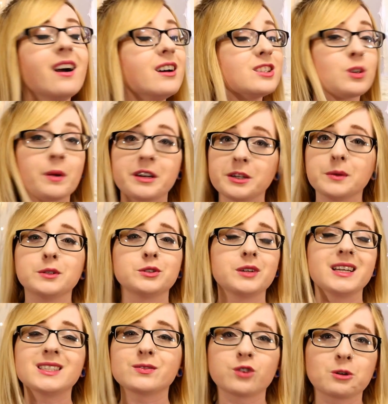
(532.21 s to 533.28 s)
So are you a
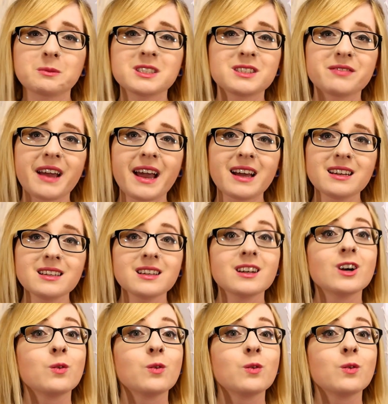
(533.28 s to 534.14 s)
Transformers fan?